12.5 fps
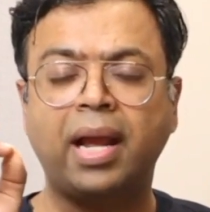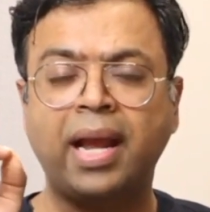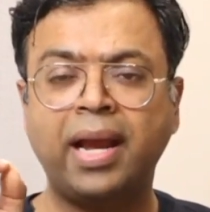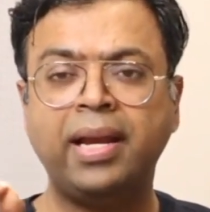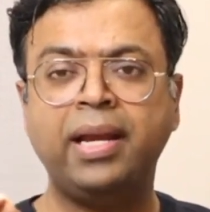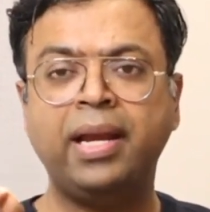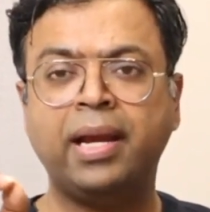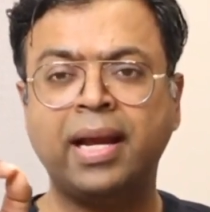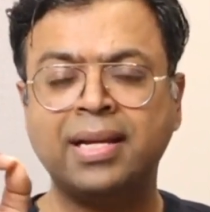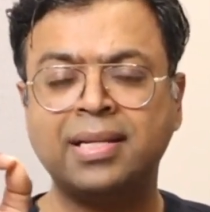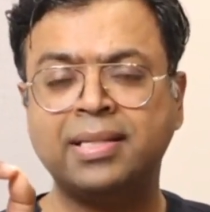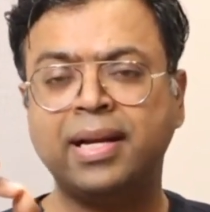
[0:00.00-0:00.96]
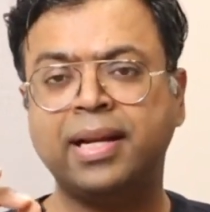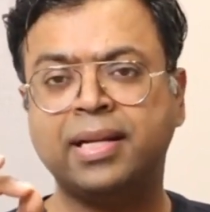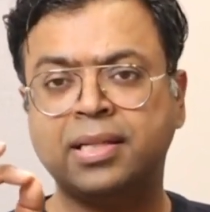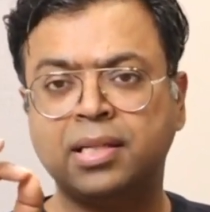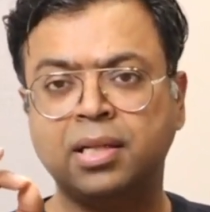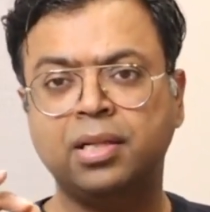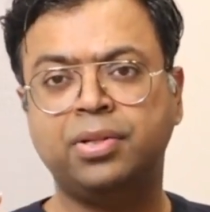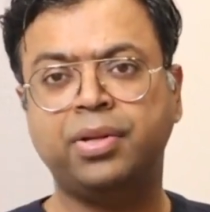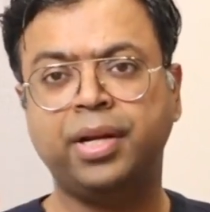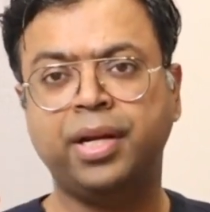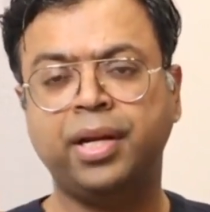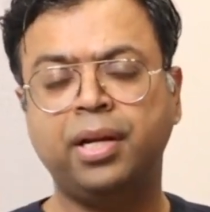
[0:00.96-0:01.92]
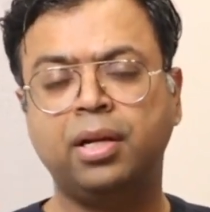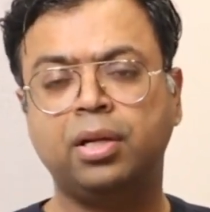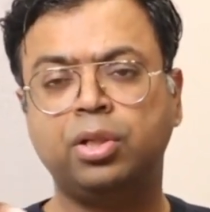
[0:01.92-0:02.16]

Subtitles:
any aesthetic surgery